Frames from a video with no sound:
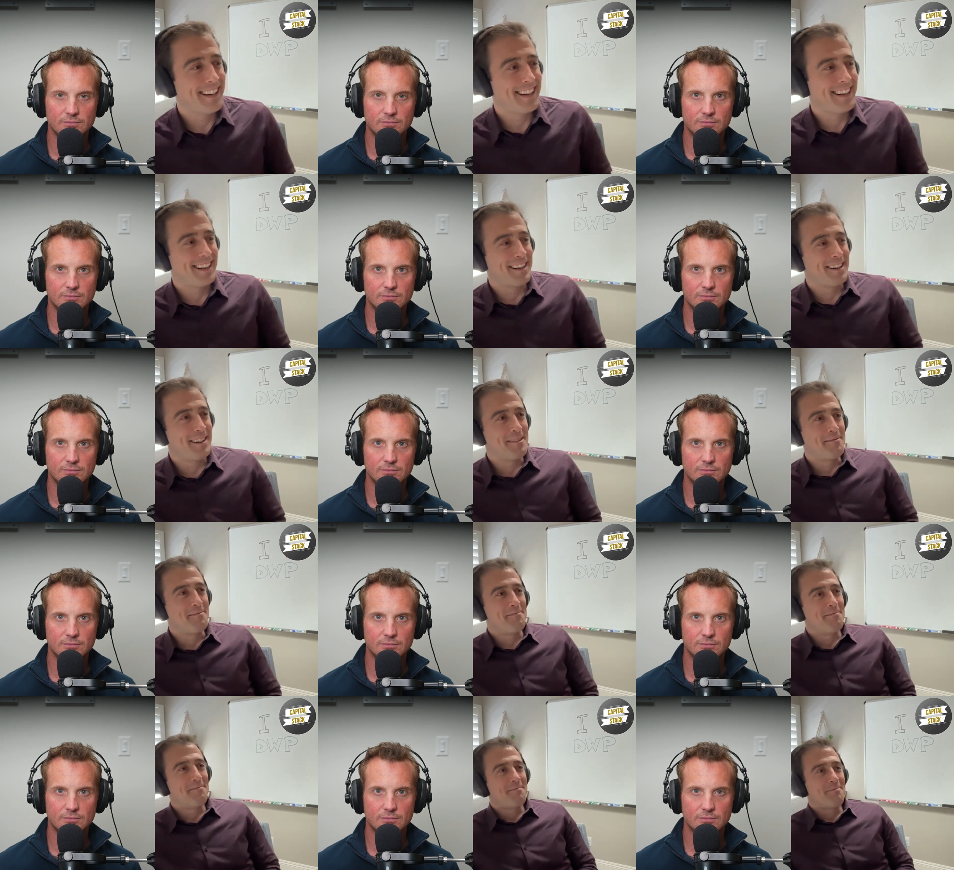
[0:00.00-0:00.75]

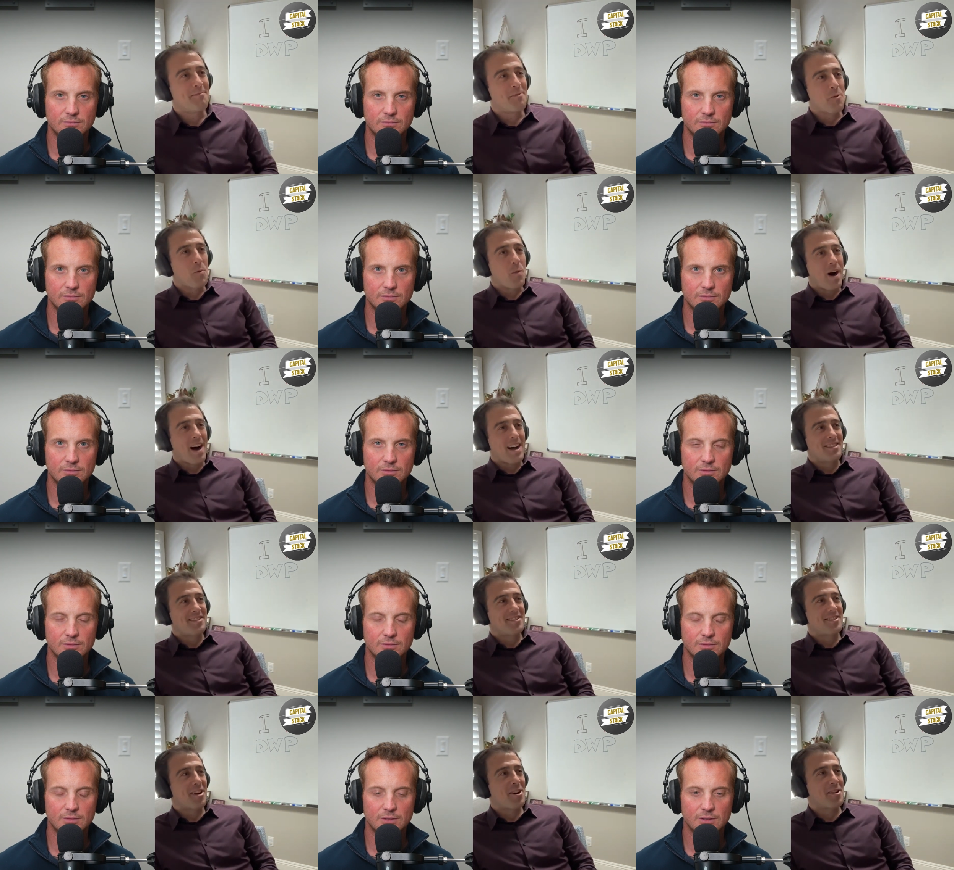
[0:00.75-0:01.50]
Speaker 1: Um, Why
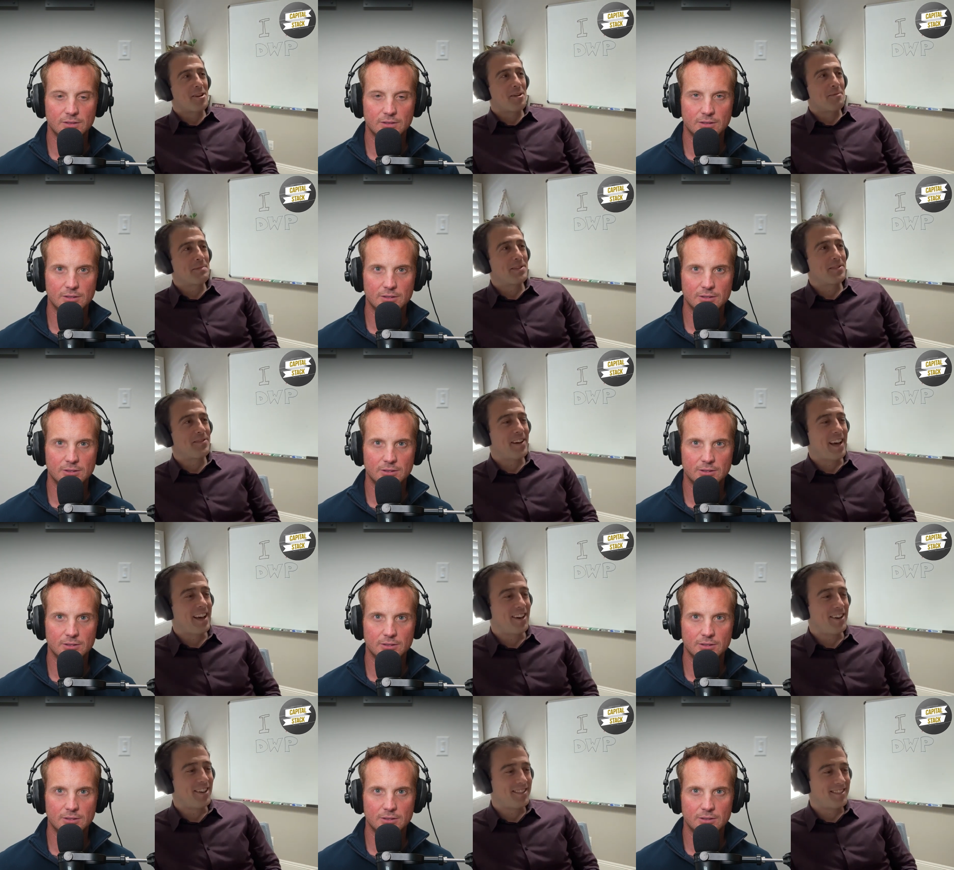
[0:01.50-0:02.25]
startups
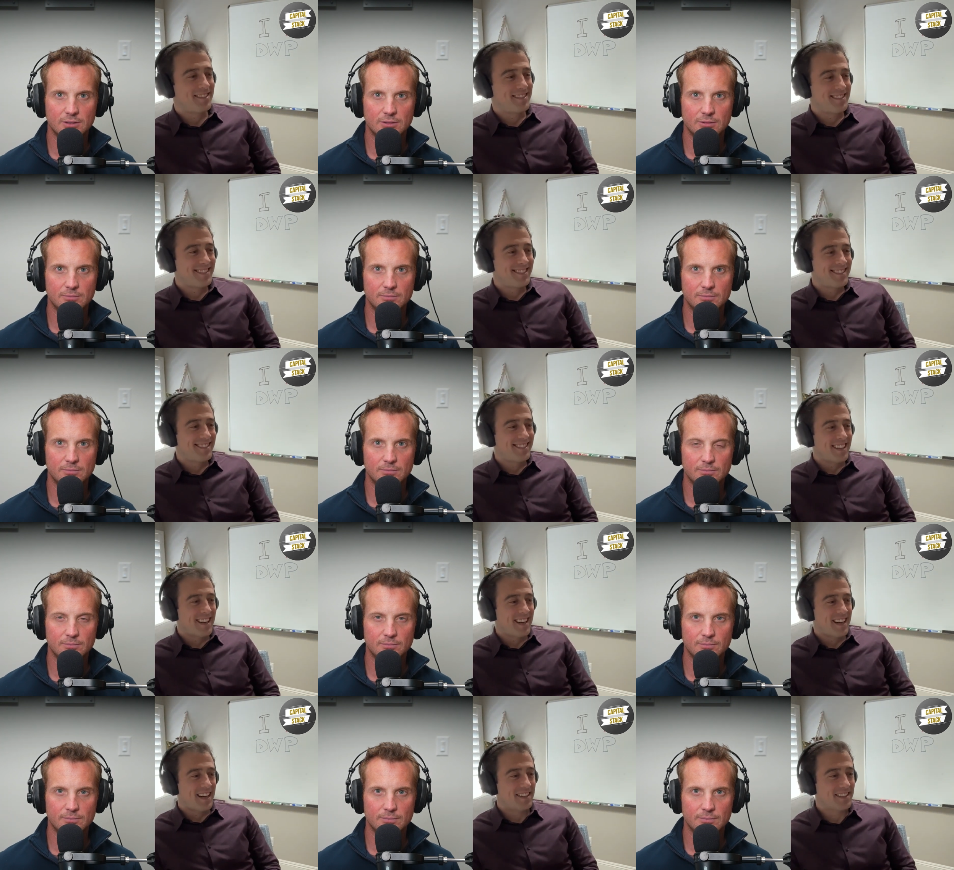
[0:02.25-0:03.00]
fail.
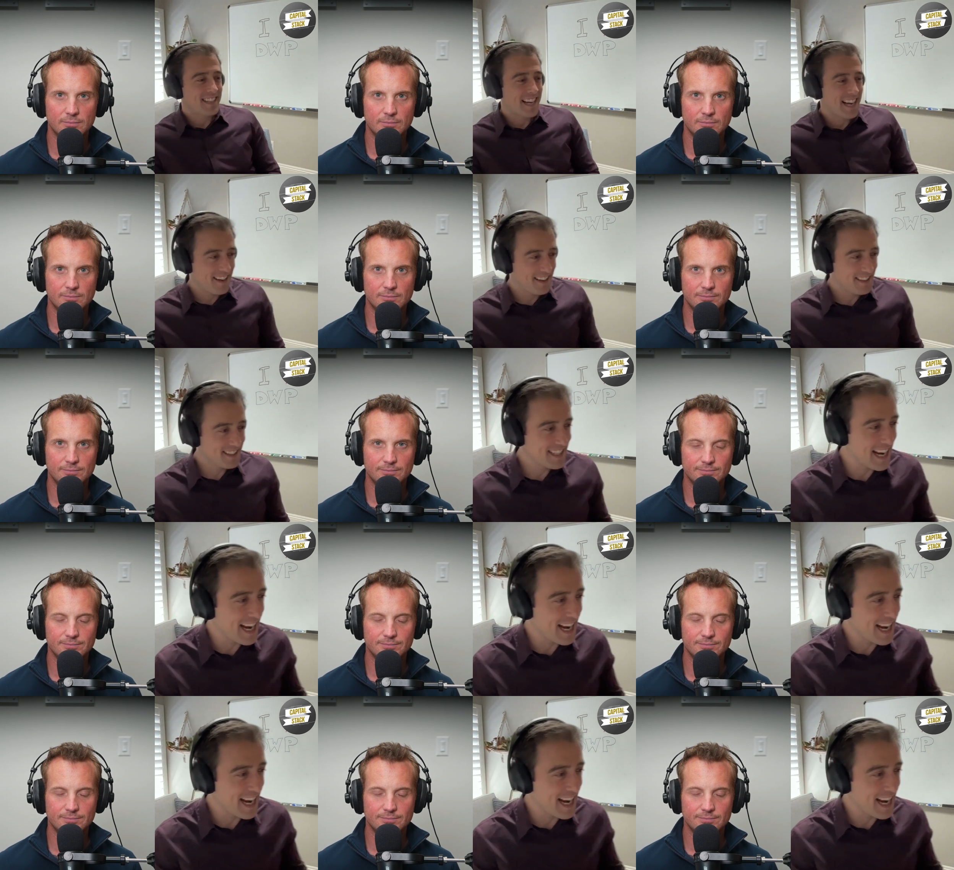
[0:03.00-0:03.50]
Uh, T-